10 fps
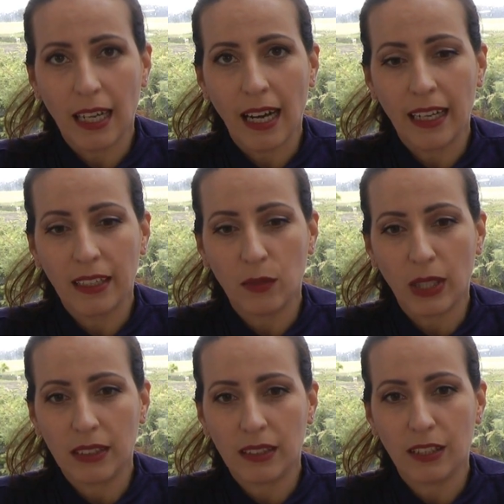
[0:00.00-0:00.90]
I
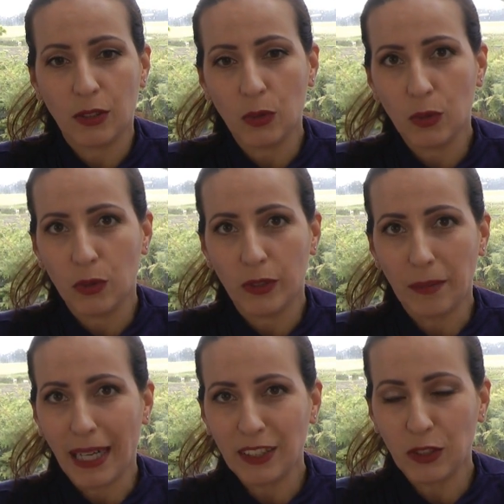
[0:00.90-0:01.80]
want to
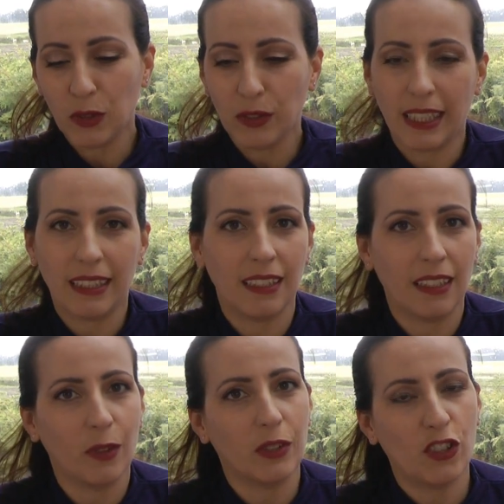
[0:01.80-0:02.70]
remind you that
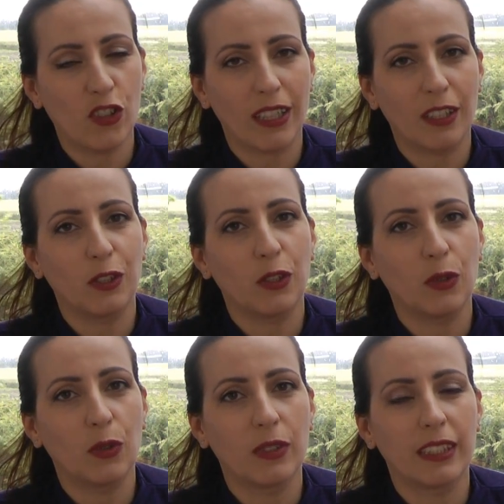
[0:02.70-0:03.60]
on this channel
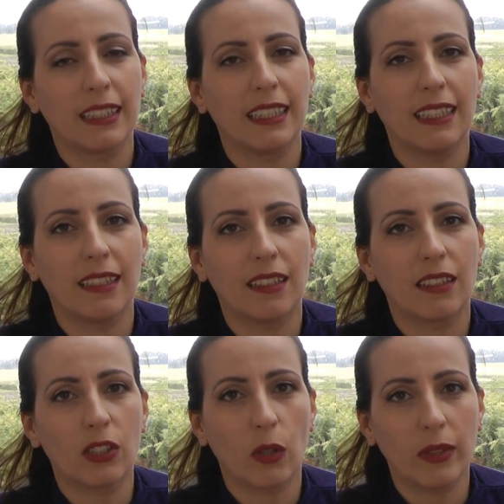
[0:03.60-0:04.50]
you'll see
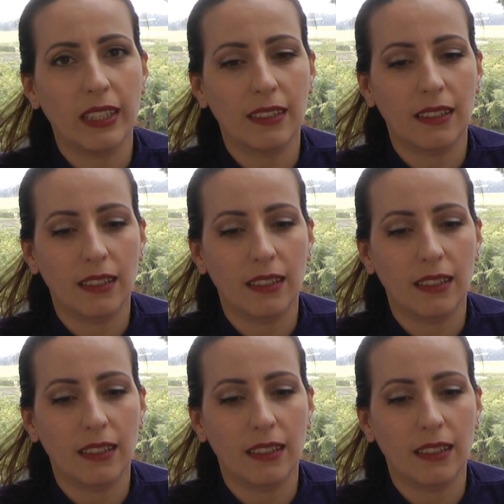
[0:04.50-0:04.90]
sewing